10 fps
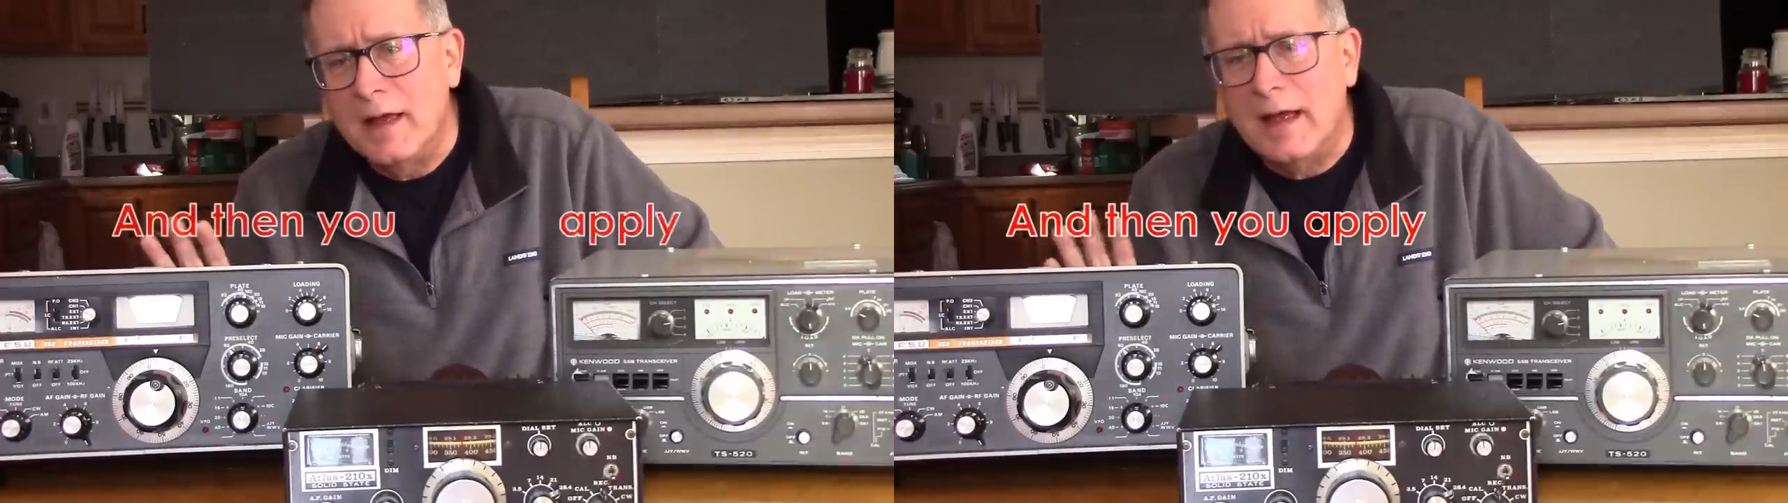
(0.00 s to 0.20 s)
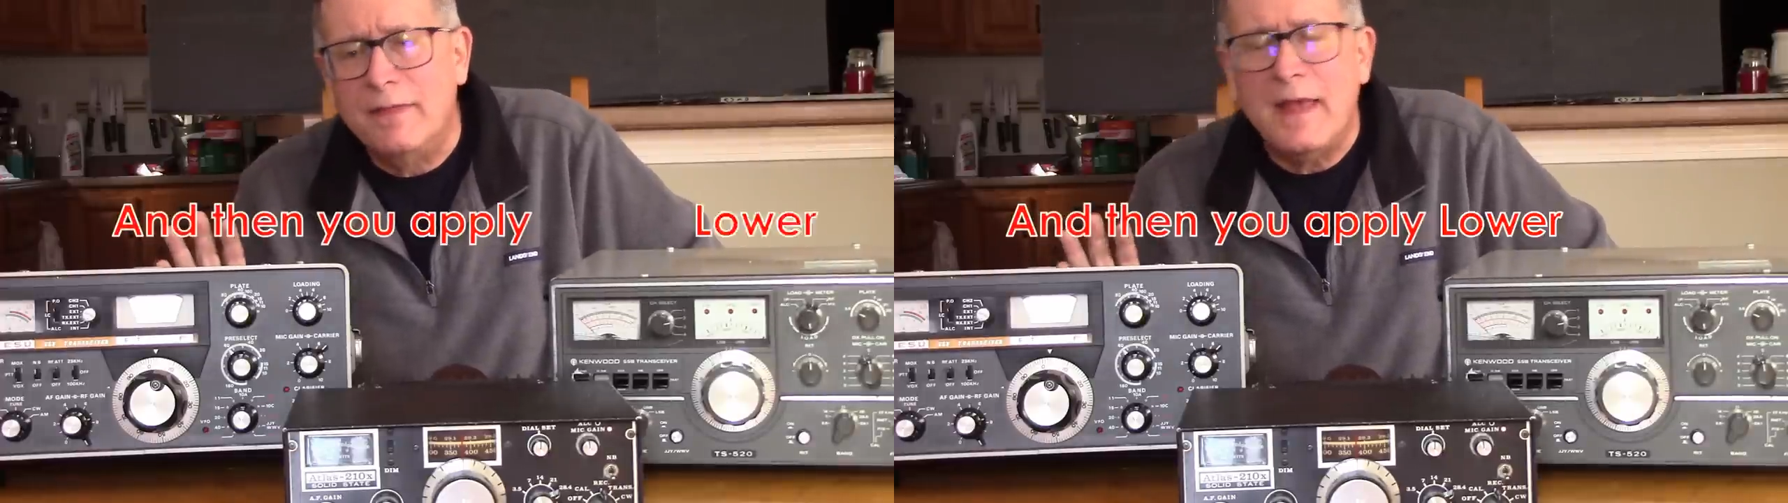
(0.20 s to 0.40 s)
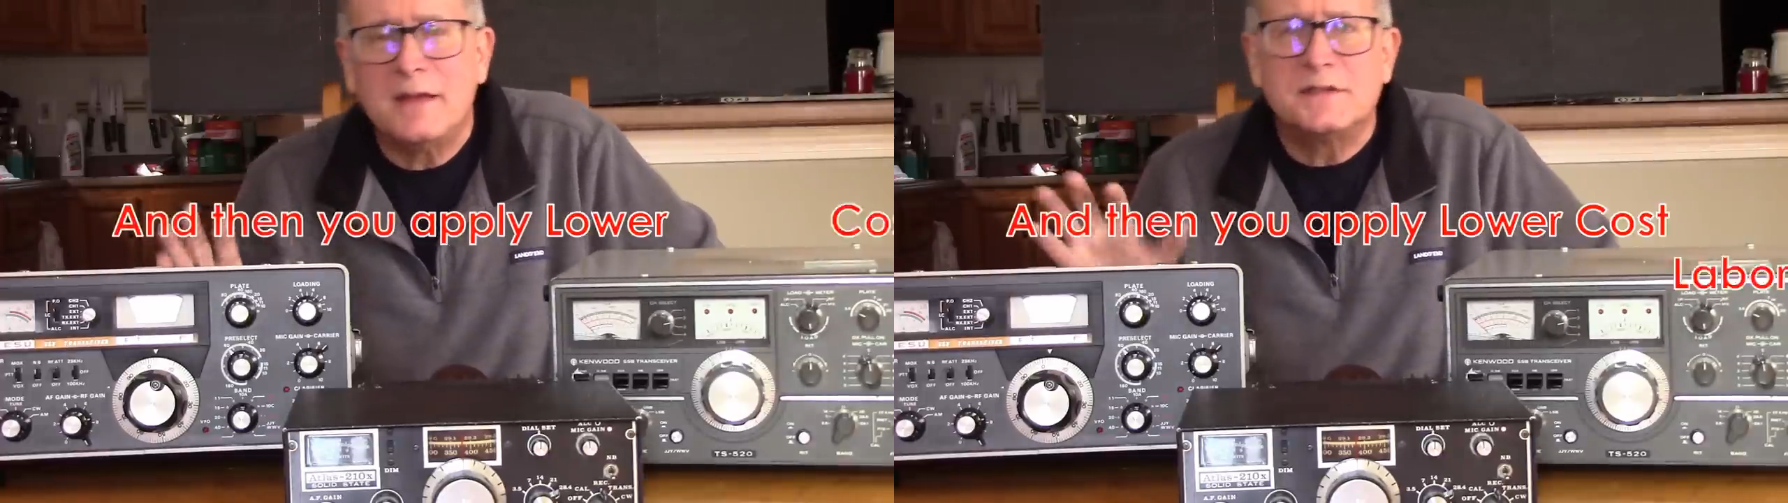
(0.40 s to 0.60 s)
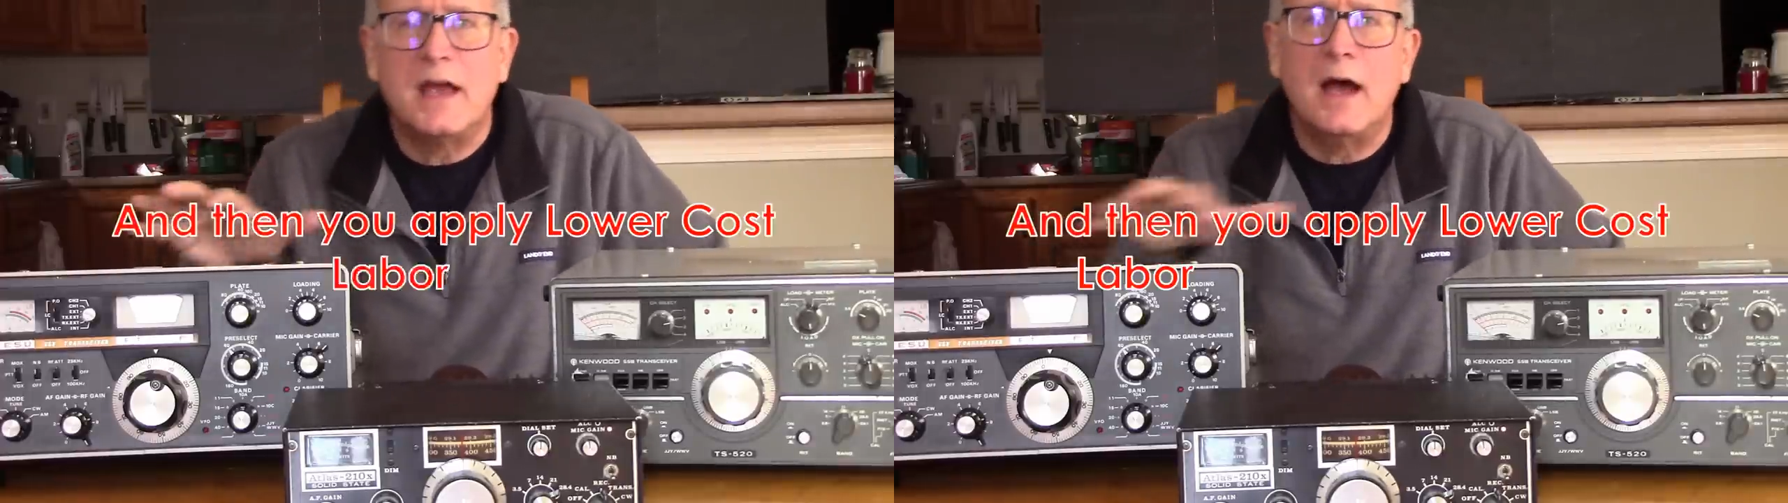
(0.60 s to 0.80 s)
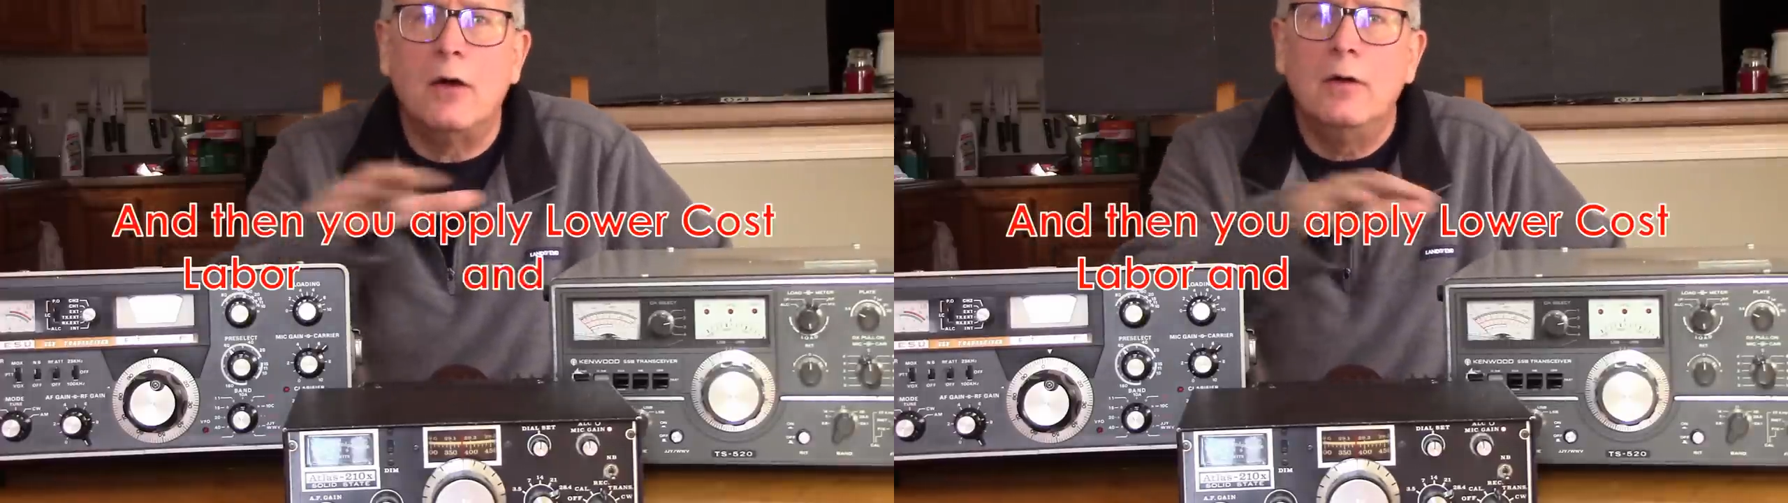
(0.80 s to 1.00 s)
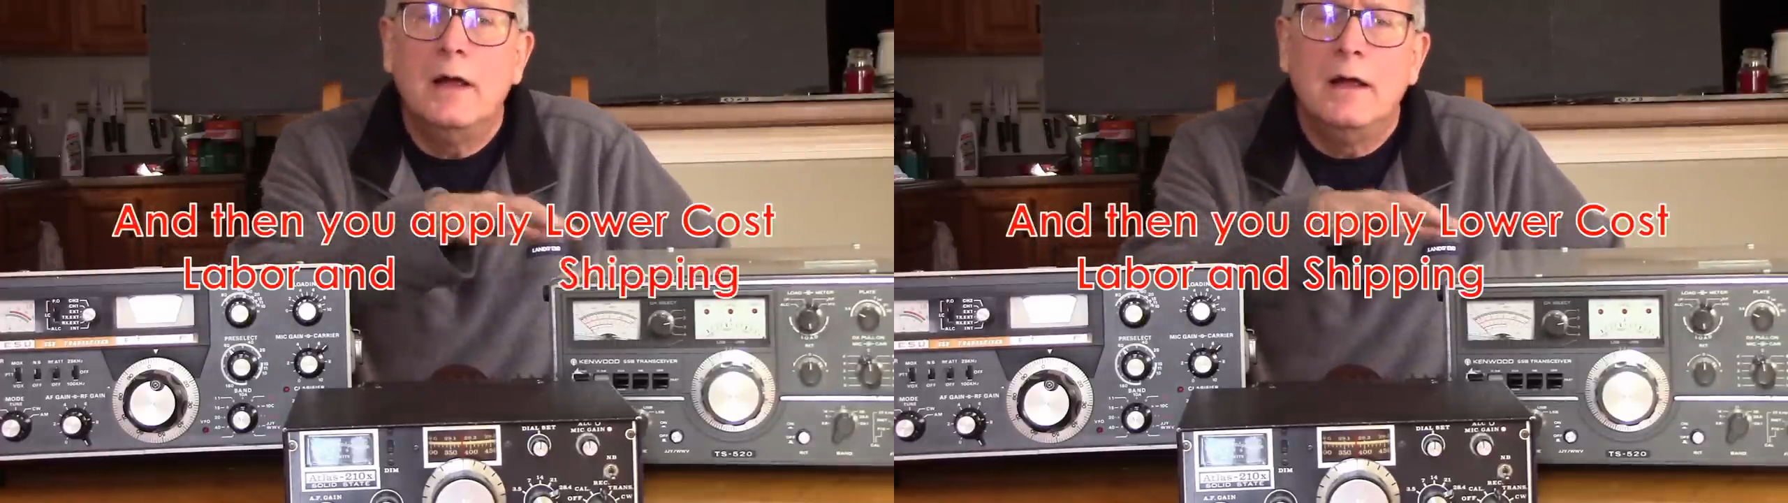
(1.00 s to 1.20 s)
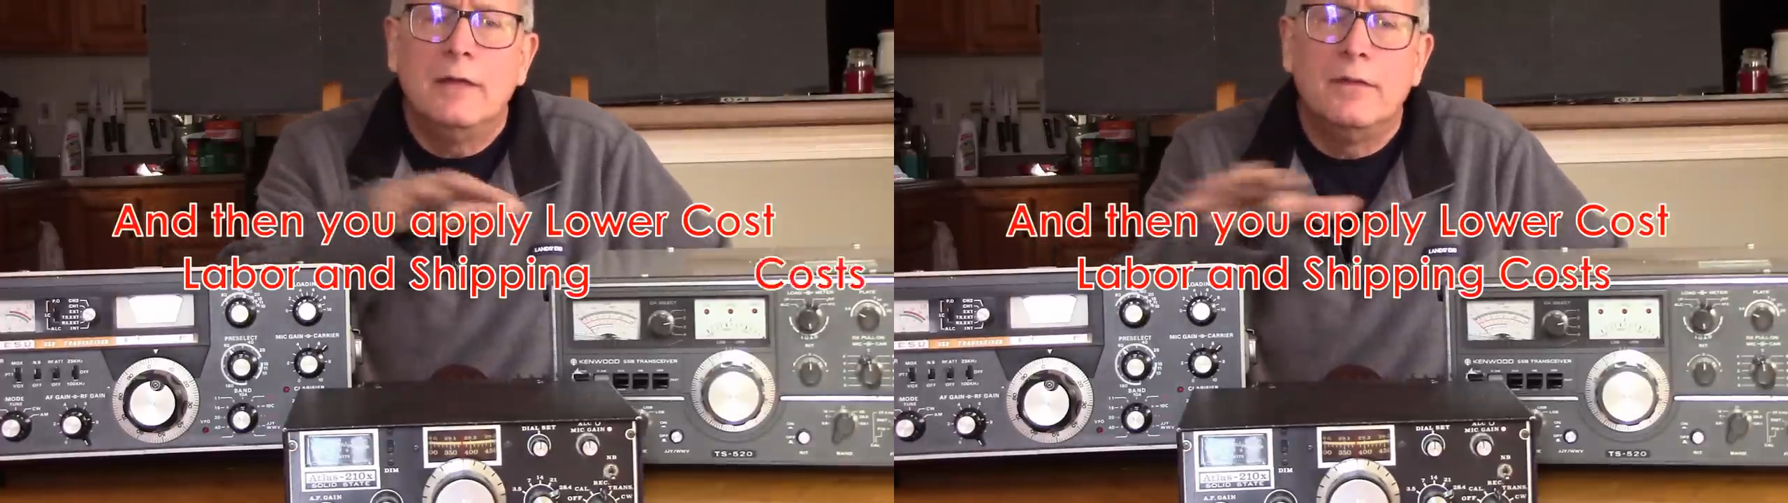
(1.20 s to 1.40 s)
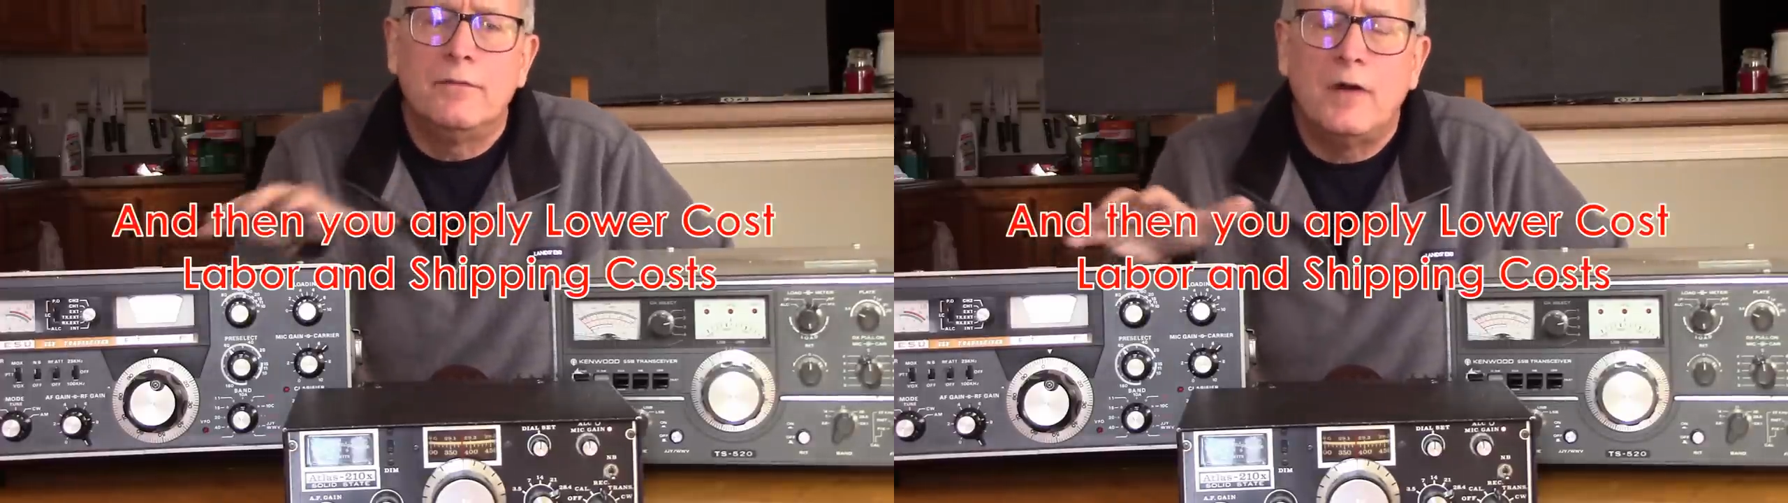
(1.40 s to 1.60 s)
And that's how
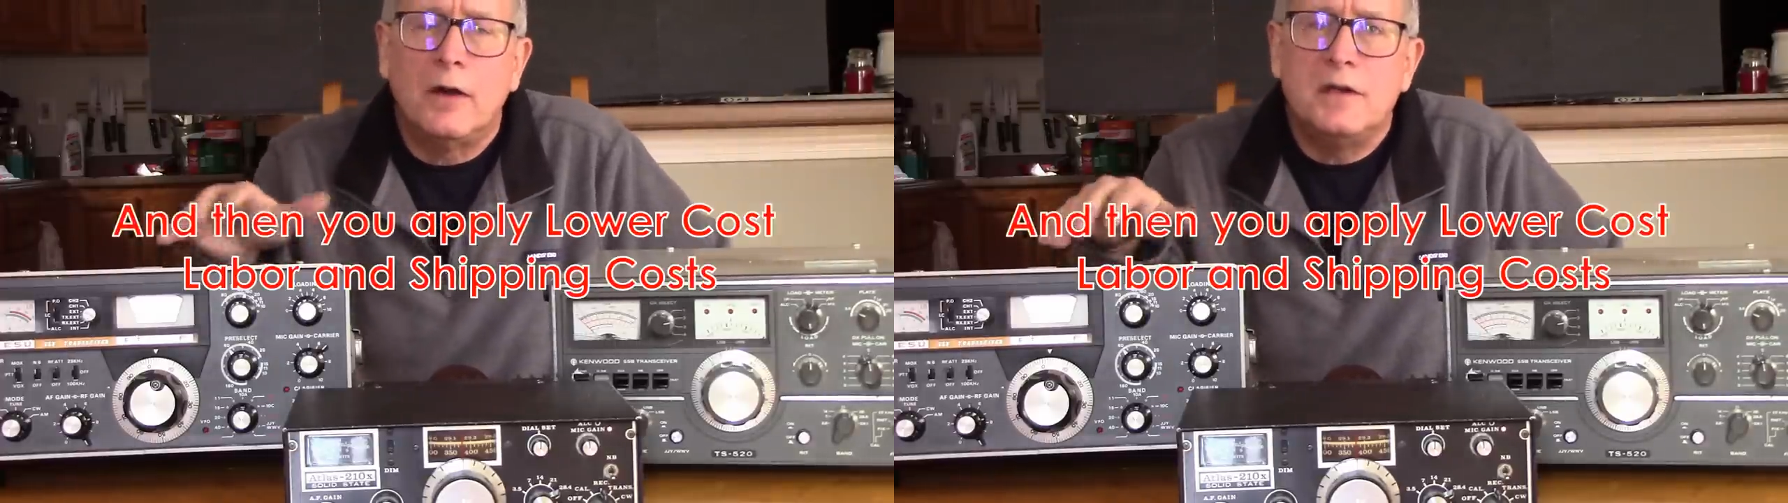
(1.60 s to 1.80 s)
the Far